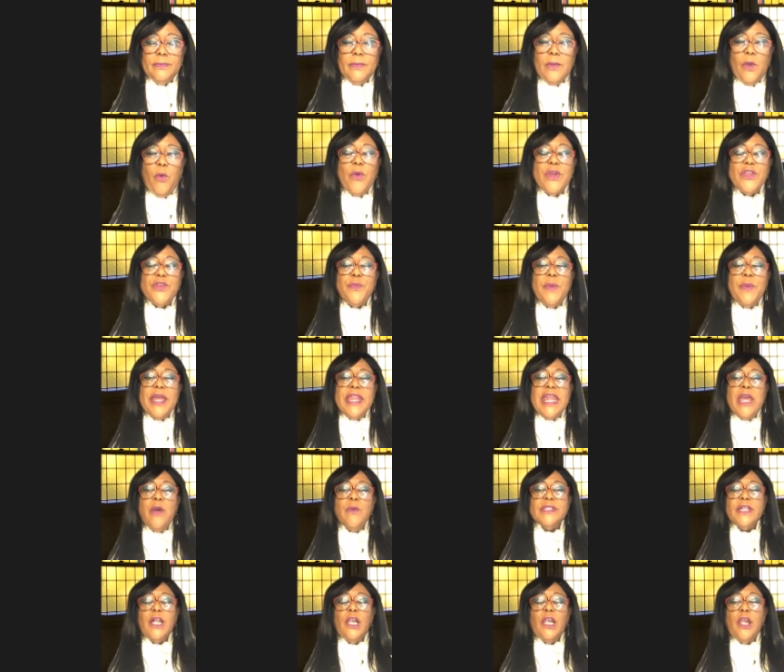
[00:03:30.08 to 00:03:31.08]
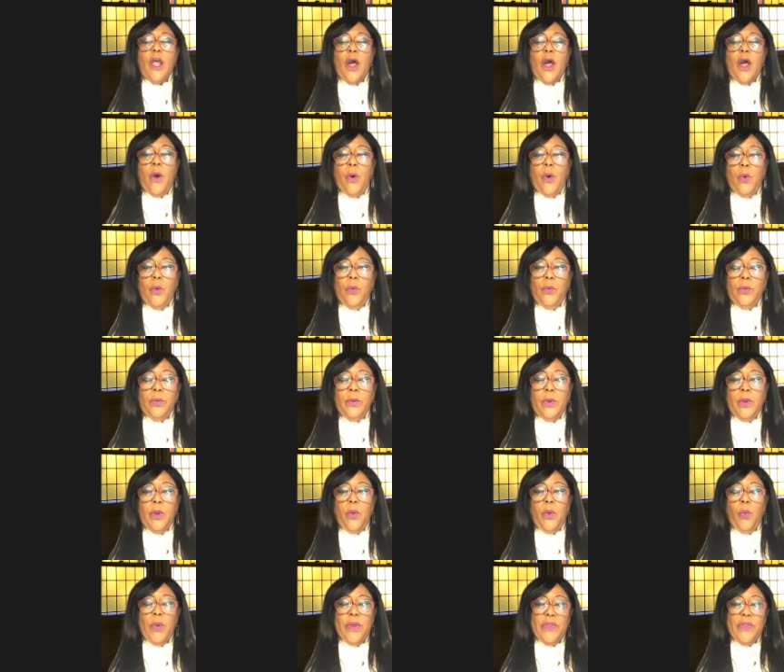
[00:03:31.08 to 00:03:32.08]
which meant he was alone
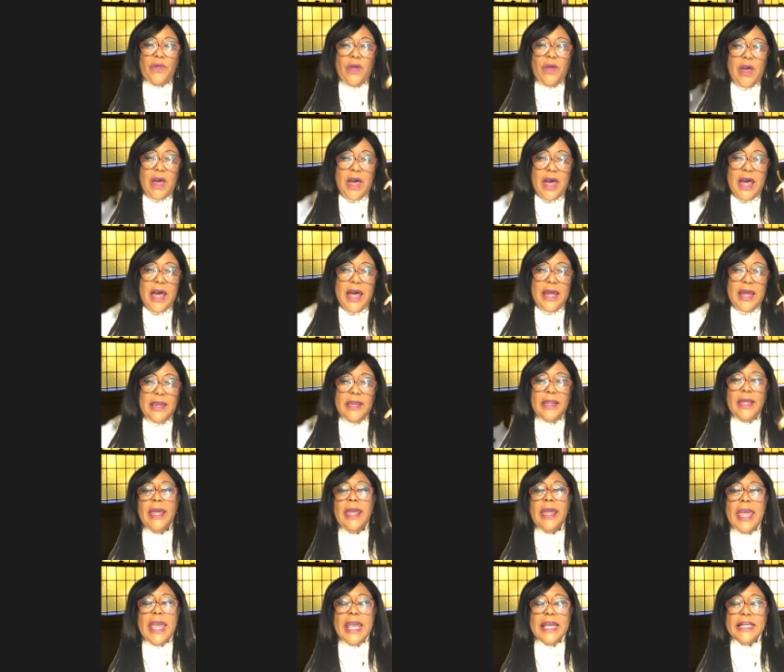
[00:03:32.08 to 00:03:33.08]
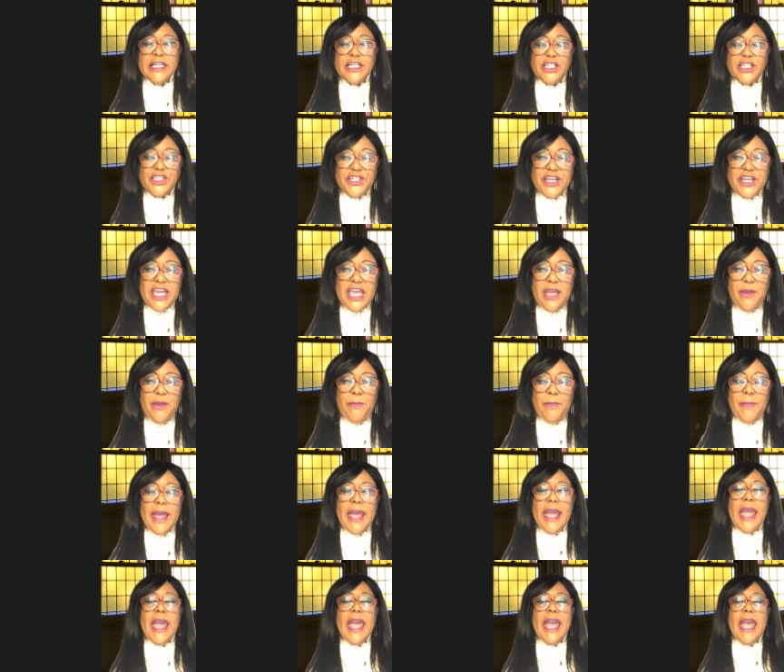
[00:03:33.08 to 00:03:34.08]
with God and the sheep.
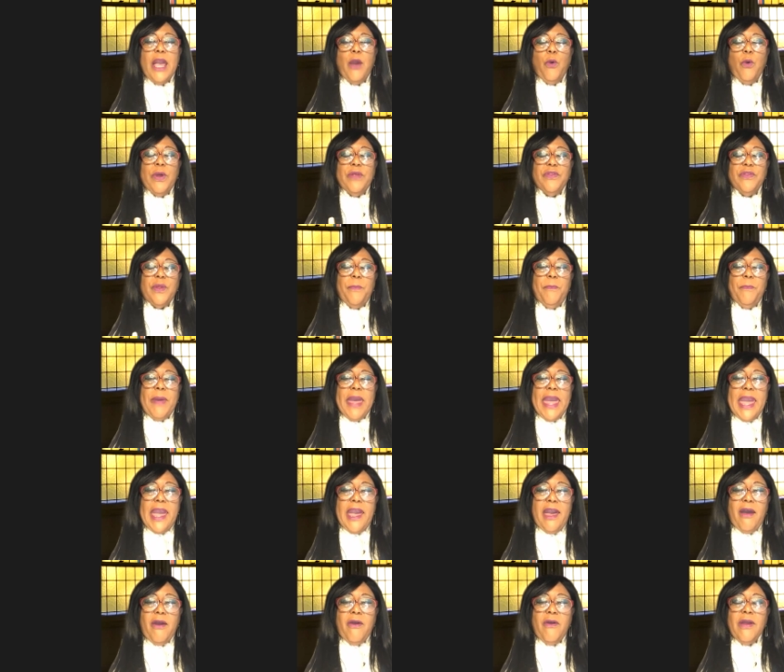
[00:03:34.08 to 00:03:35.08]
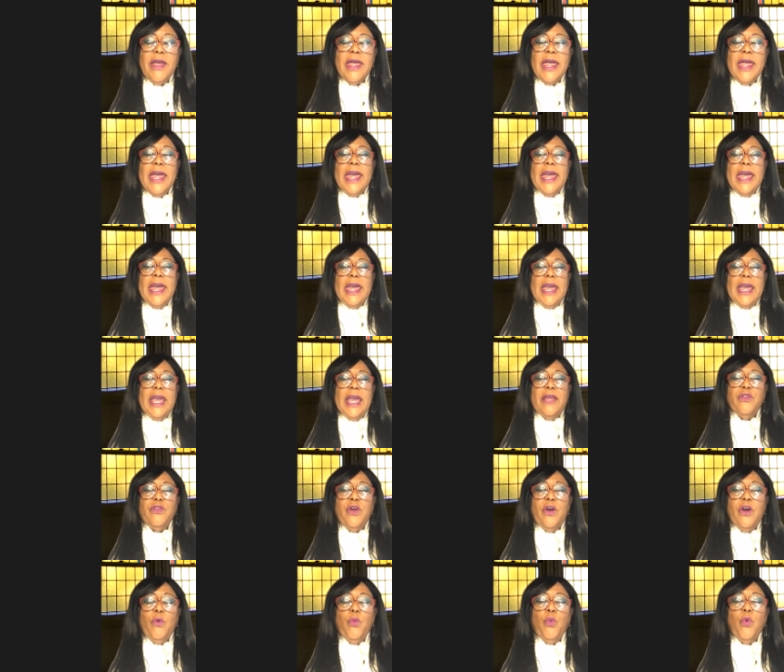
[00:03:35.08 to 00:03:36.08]
And when the bear and
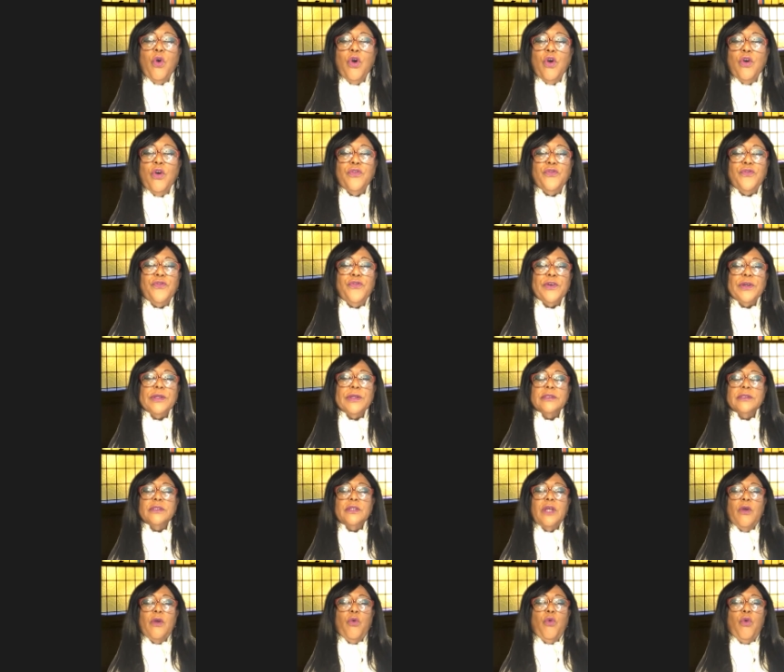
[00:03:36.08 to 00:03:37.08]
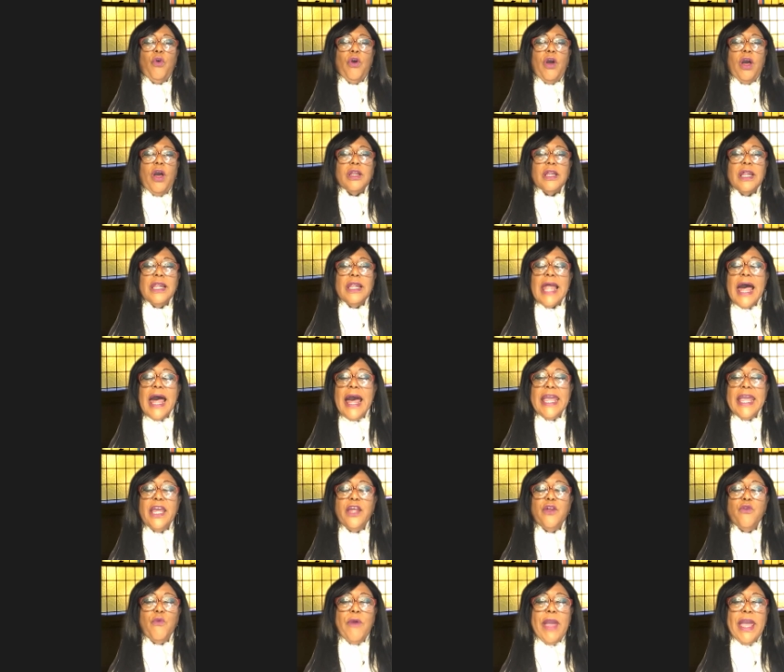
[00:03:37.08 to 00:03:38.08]
the wolf or the
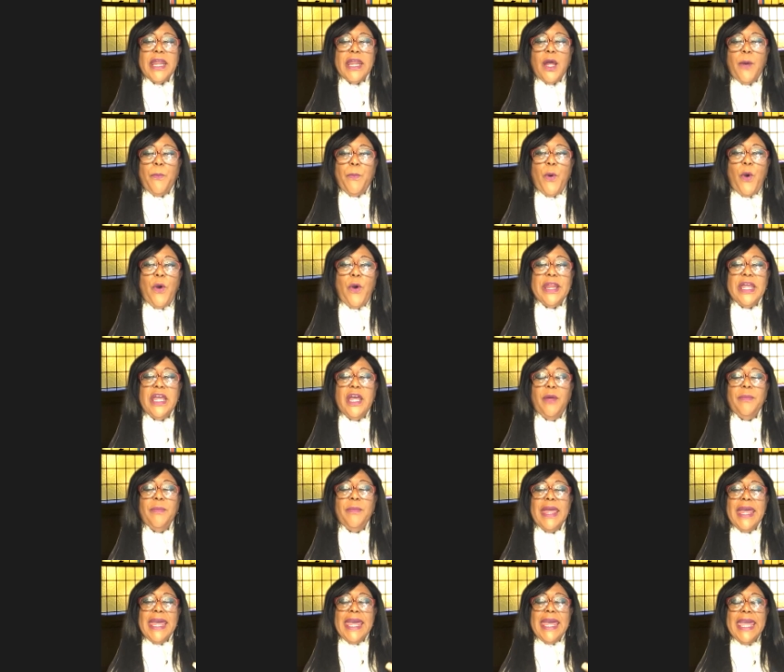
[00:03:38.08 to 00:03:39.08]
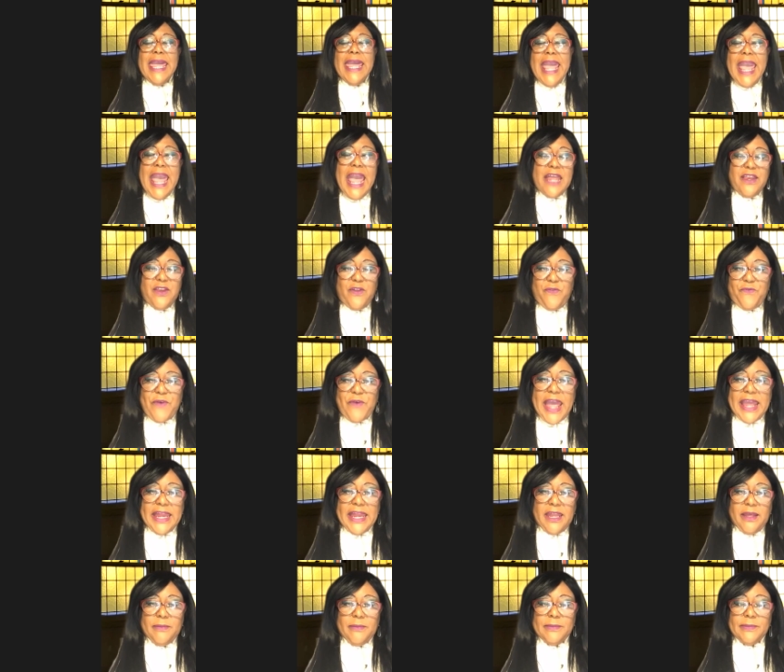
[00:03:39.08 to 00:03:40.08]
lion ran up on him, he had to
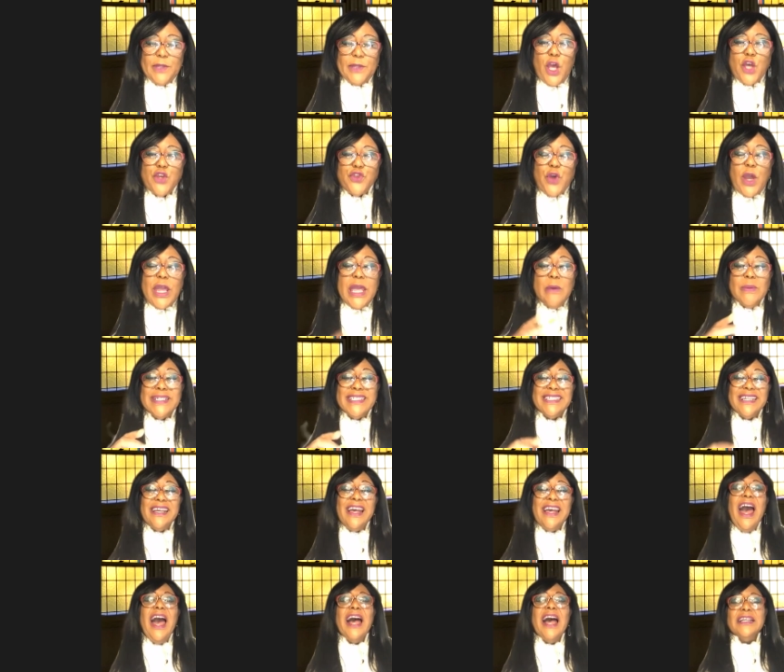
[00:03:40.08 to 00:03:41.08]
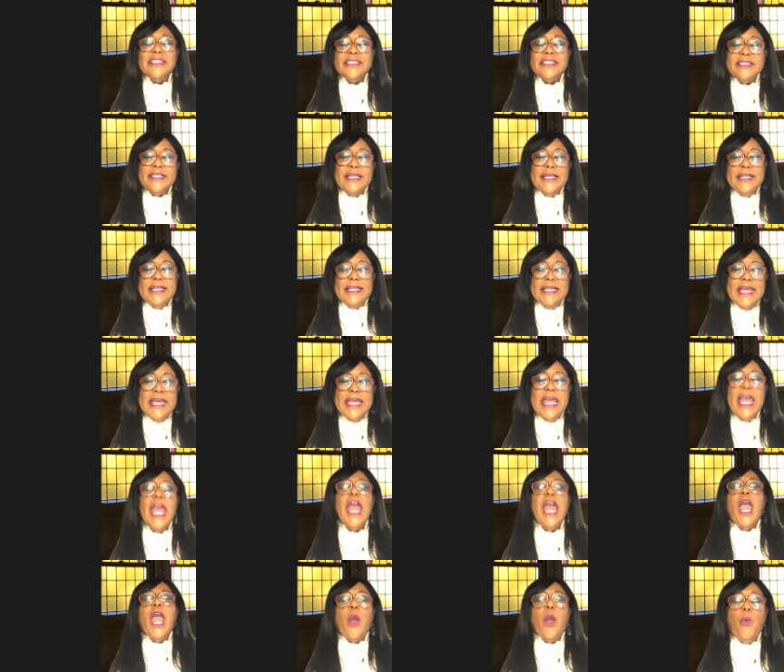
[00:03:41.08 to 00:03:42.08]
fight it. So he was constantly
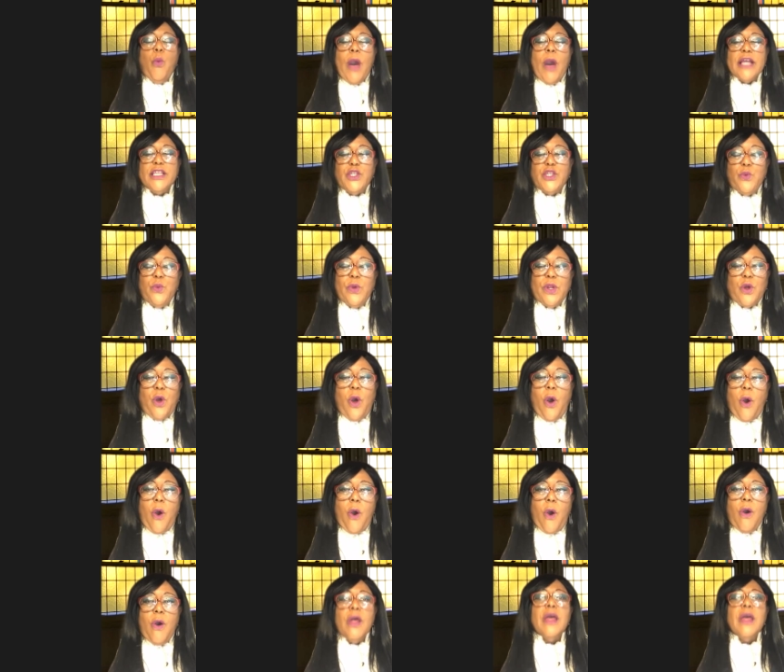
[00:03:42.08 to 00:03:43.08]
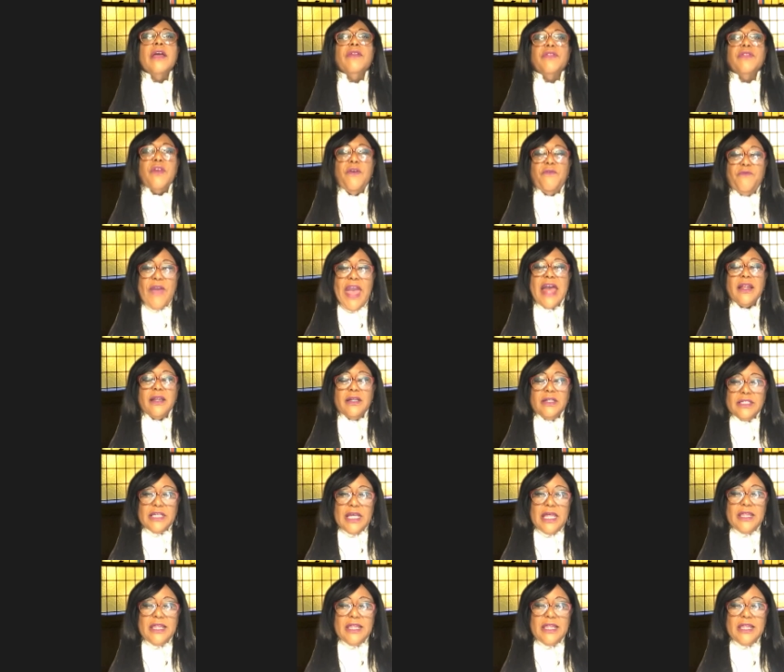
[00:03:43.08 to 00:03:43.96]
in what you would call the valley